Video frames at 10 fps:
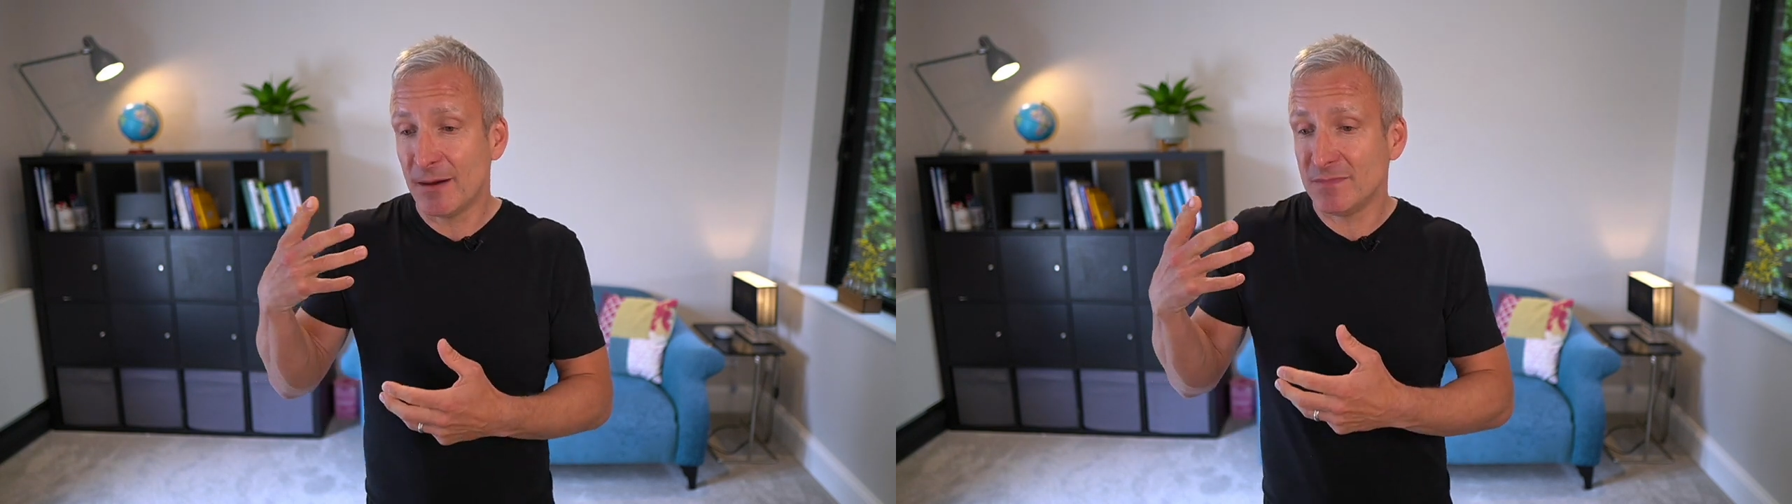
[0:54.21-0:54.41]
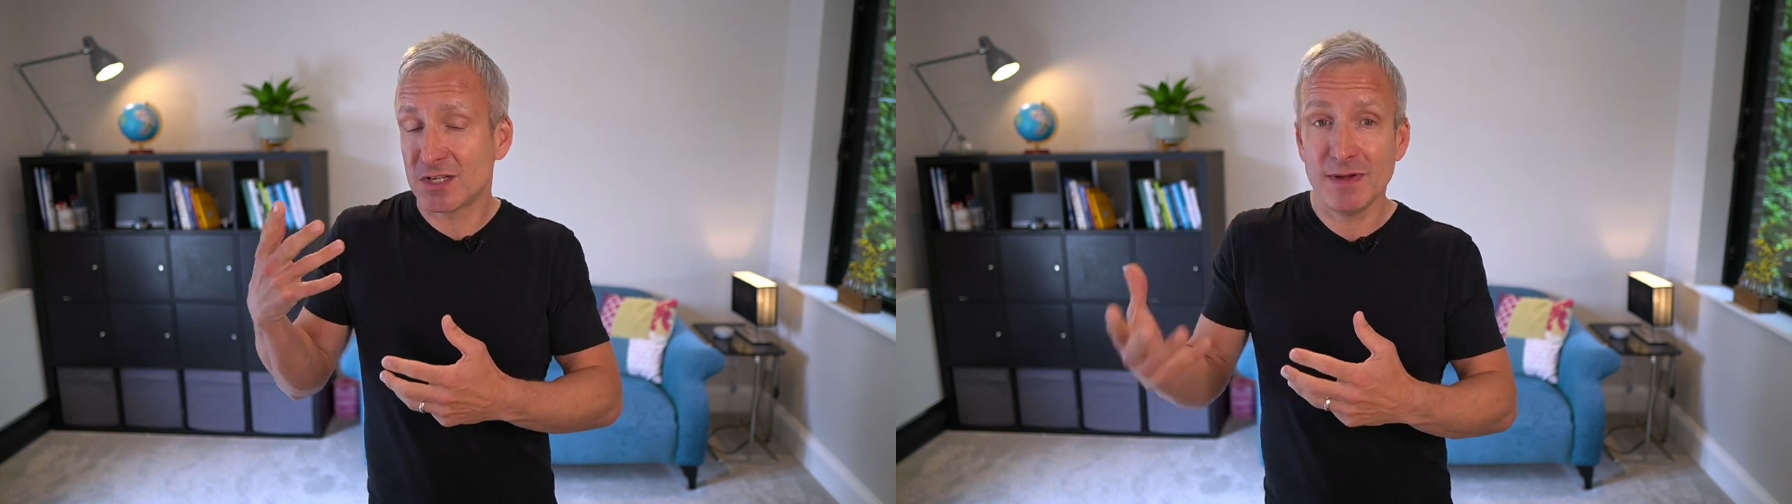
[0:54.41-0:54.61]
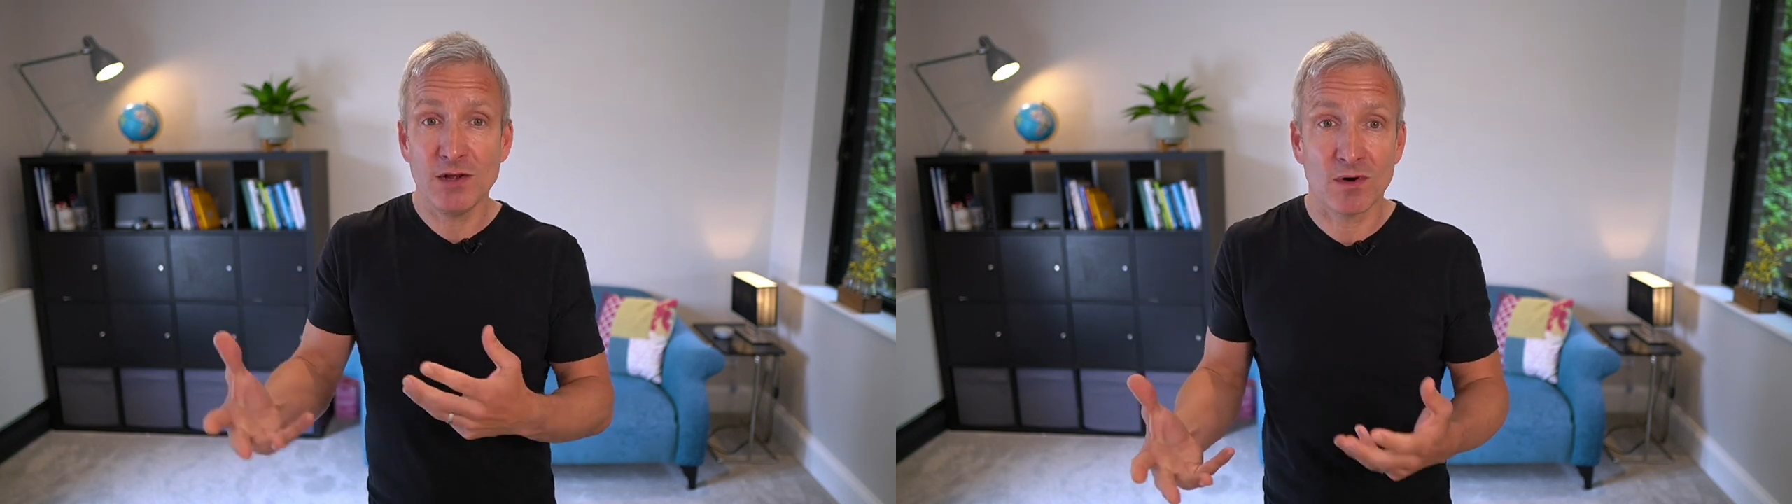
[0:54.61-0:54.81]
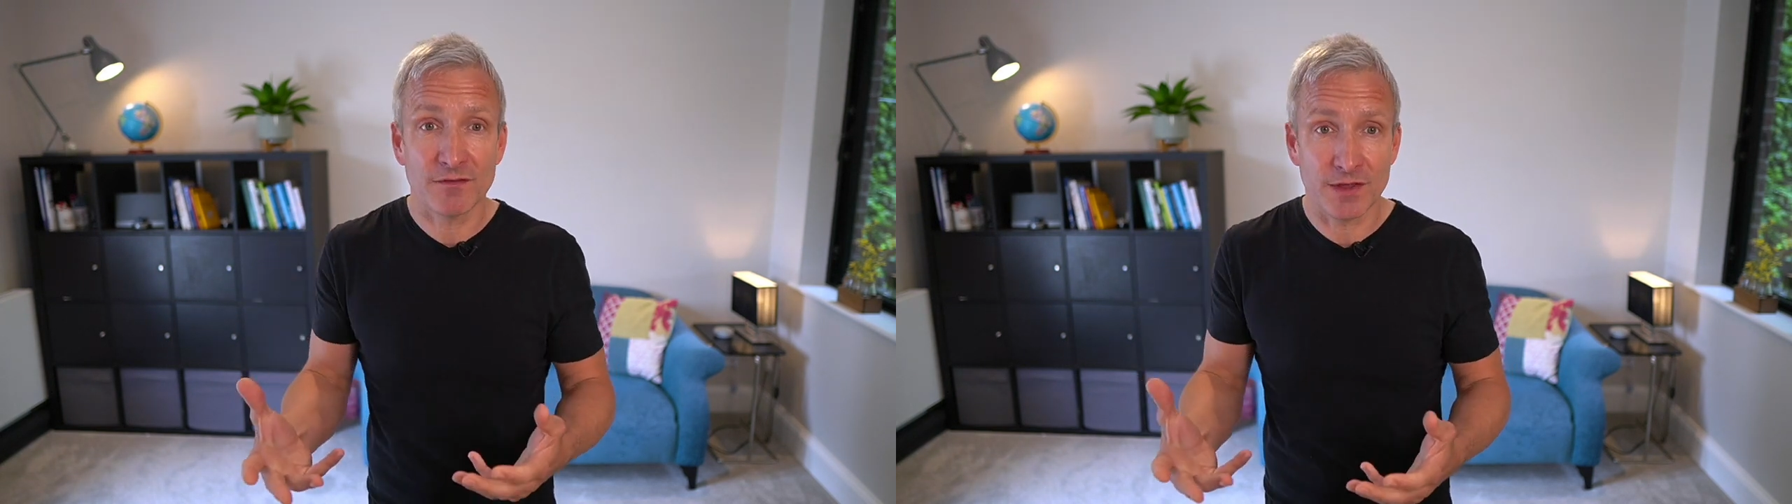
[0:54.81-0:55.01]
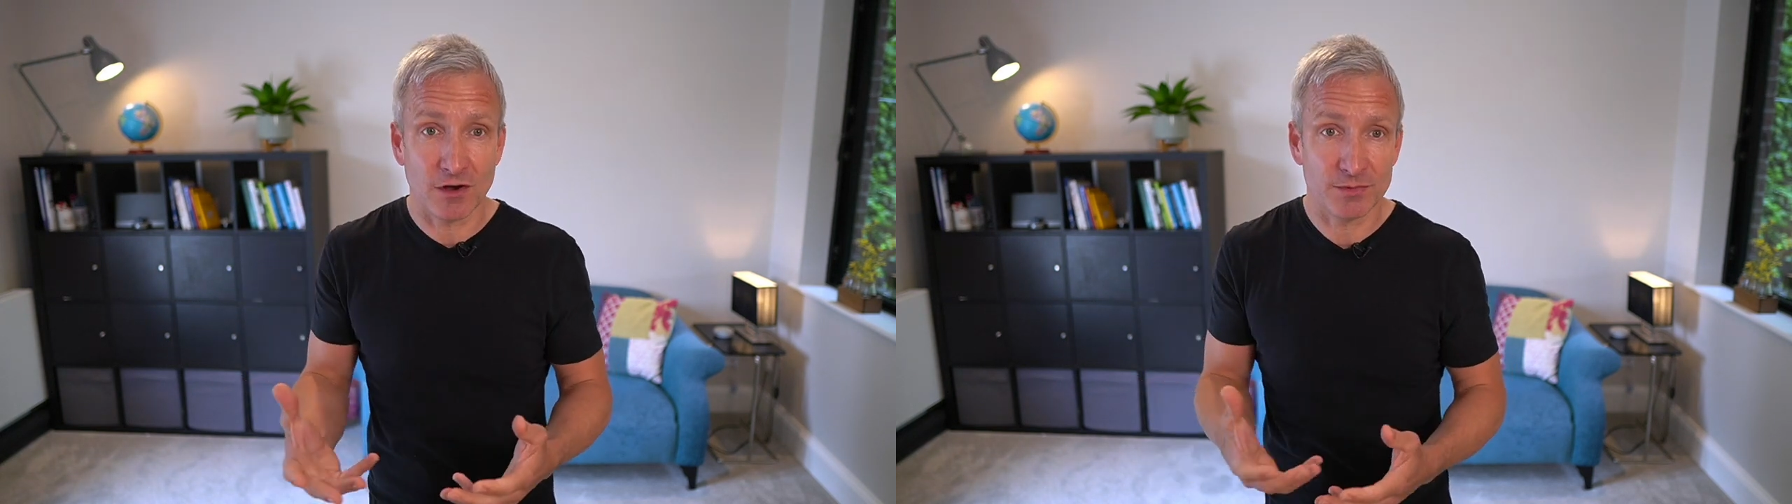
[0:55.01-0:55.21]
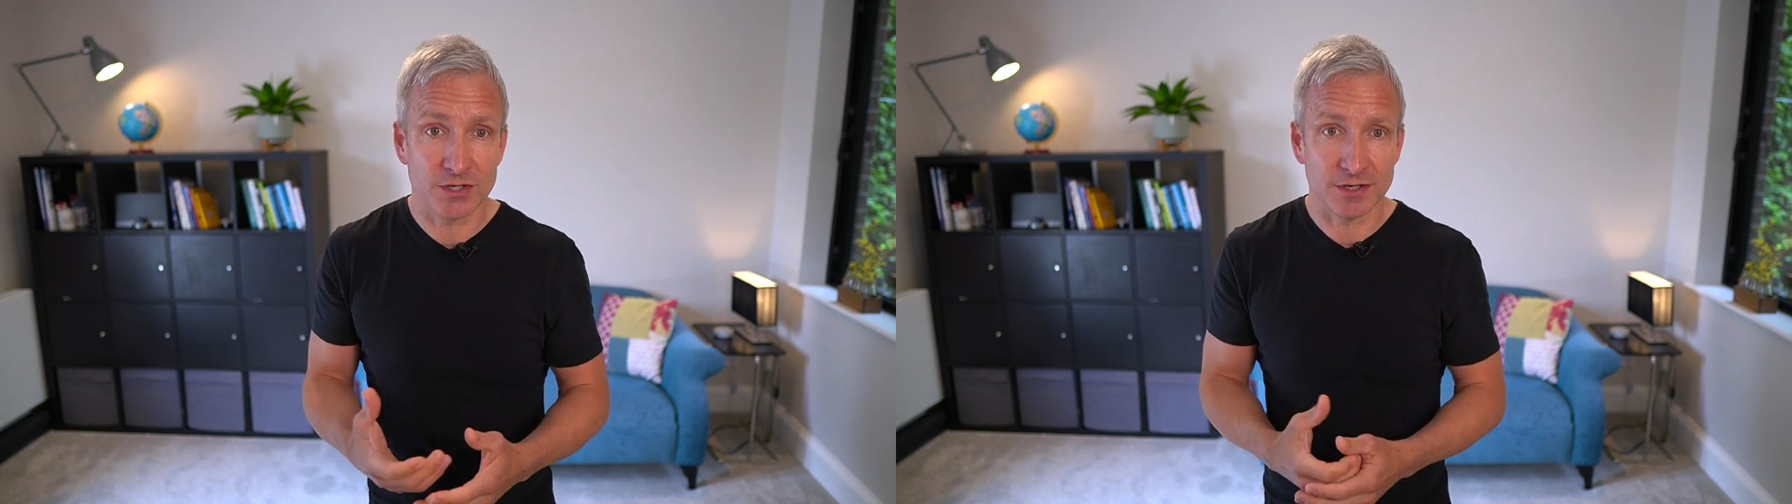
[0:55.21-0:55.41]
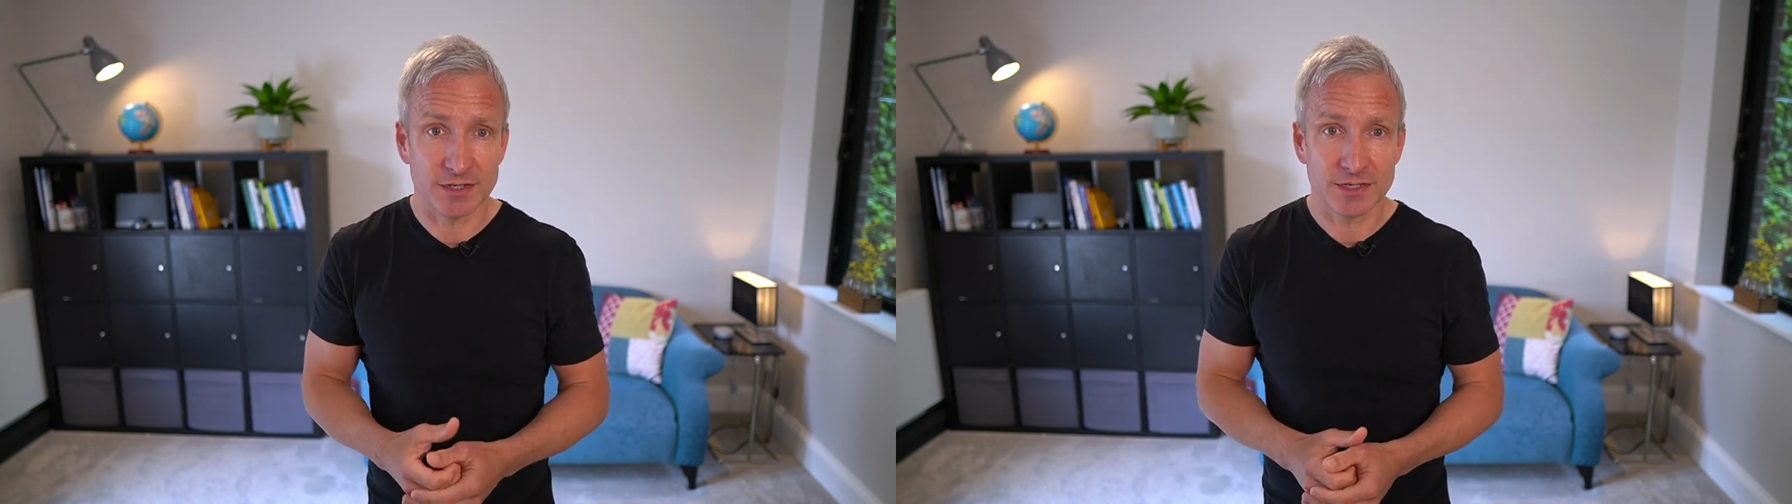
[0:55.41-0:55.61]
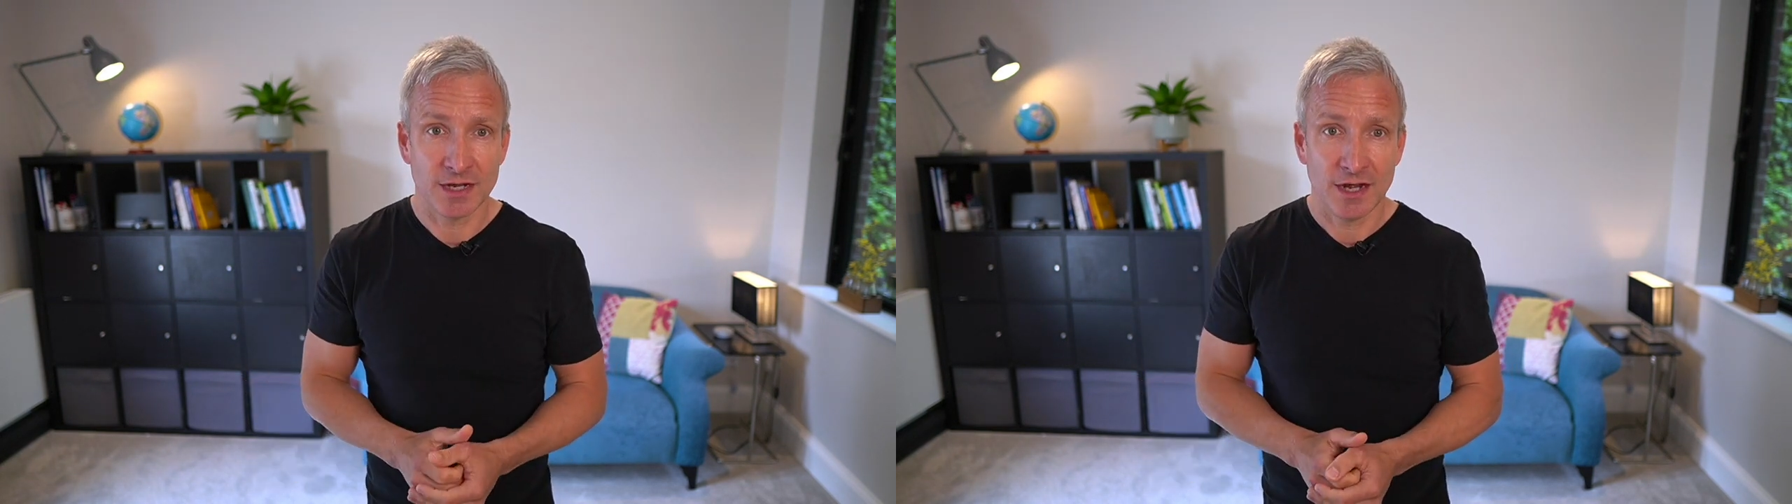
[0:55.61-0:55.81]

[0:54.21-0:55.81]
speak one of the options.